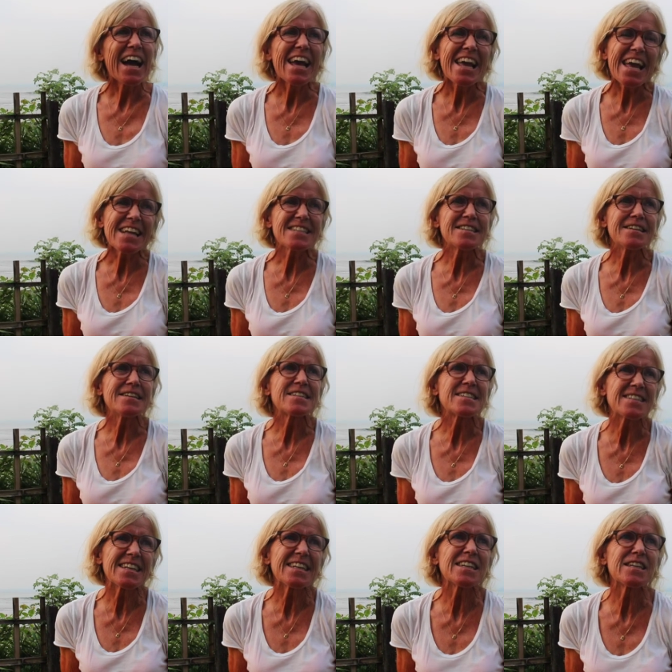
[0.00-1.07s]
I actually
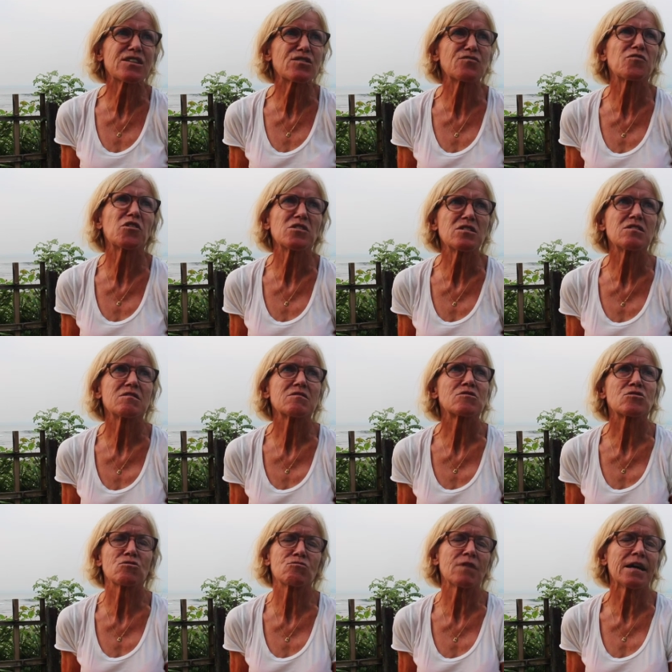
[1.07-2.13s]
think it's fun
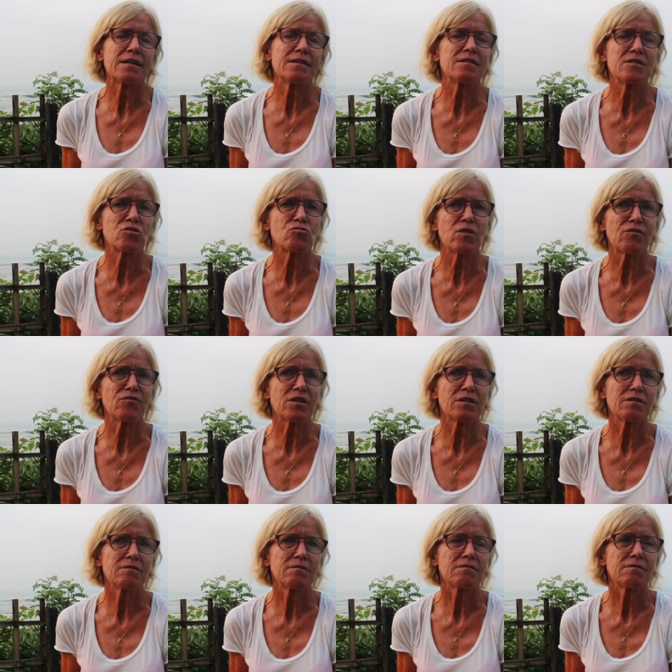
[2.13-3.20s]
to ride in the traffic.
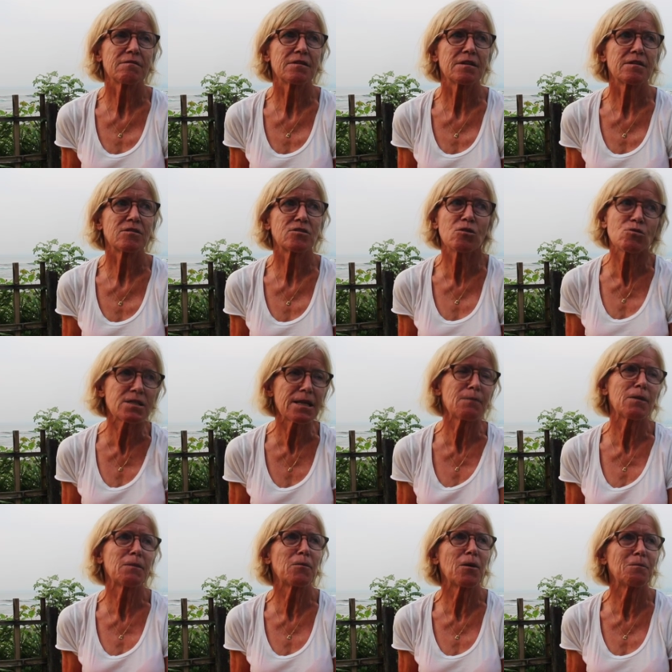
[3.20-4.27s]
Don't
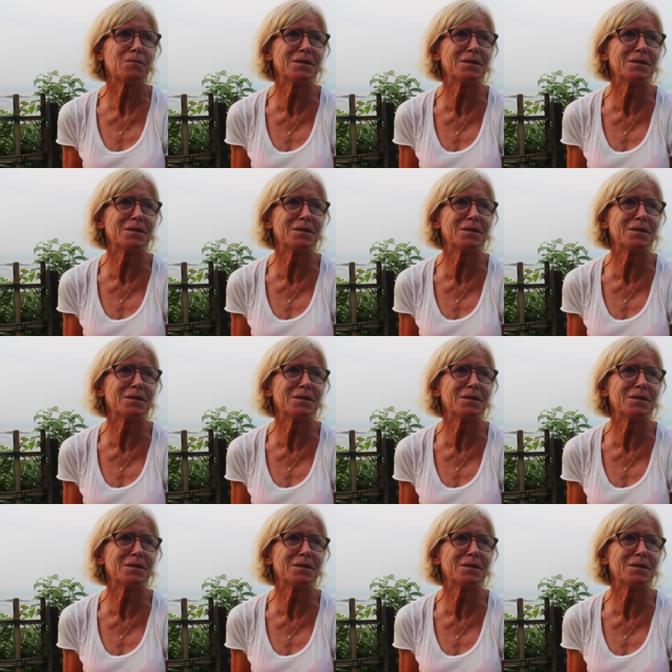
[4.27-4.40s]
tell my mom.